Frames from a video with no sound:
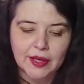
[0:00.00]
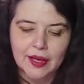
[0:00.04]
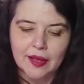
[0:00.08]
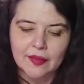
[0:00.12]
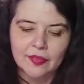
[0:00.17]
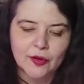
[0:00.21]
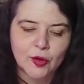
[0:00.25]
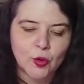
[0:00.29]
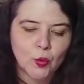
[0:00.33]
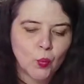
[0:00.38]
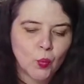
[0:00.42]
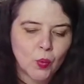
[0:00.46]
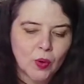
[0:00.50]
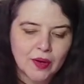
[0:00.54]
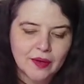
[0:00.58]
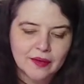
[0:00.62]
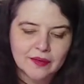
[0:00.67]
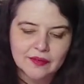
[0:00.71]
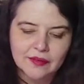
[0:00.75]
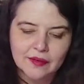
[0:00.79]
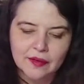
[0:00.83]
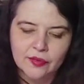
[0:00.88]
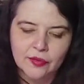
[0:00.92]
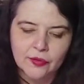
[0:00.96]
and there
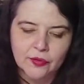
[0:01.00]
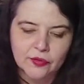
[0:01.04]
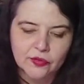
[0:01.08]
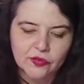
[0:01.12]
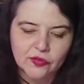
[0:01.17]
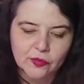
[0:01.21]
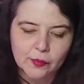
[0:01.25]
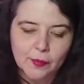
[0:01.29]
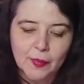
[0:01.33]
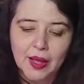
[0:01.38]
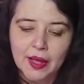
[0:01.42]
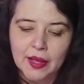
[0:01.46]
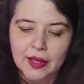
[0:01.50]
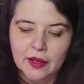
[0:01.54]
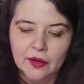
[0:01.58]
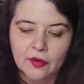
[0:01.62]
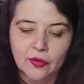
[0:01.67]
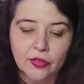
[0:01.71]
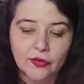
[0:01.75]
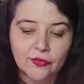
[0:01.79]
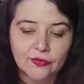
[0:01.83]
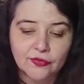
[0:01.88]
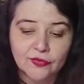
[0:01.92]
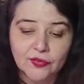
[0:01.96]
was in their smile
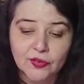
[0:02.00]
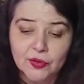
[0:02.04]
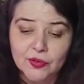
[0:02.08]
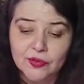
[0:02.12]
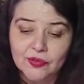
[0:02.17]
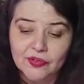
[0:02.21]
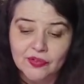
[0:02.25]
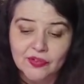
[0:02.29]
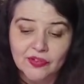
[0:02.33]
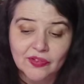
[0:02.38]
the first